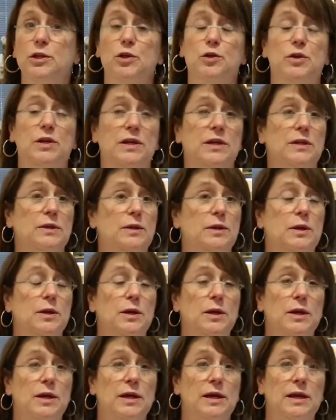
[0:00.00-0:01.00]
You can
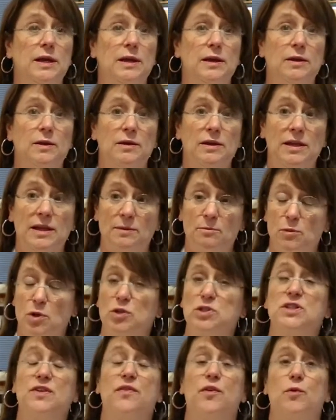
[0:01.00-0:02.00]
get
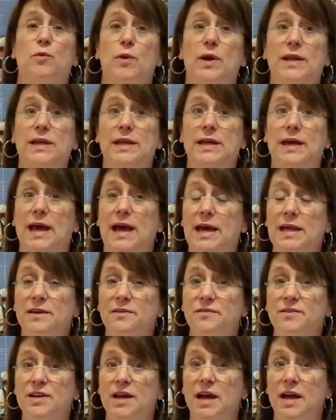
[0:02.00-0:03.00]
most of it ready ahead
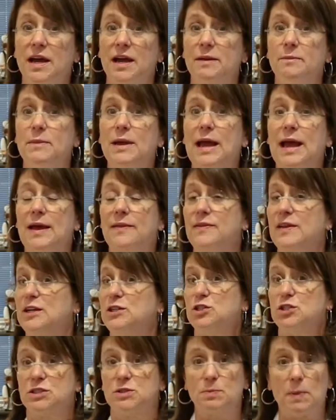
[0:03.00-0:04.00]
of time and
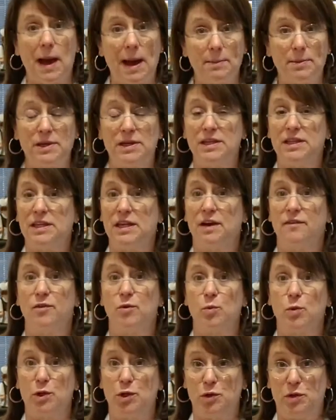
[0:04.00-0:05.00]
then just pop it in the
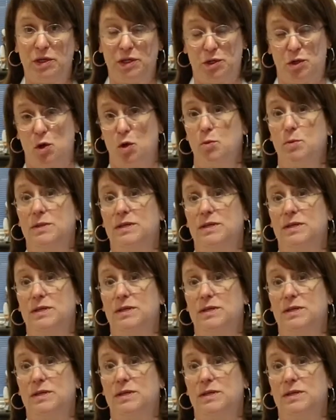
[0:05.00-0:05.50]
oven when you get home.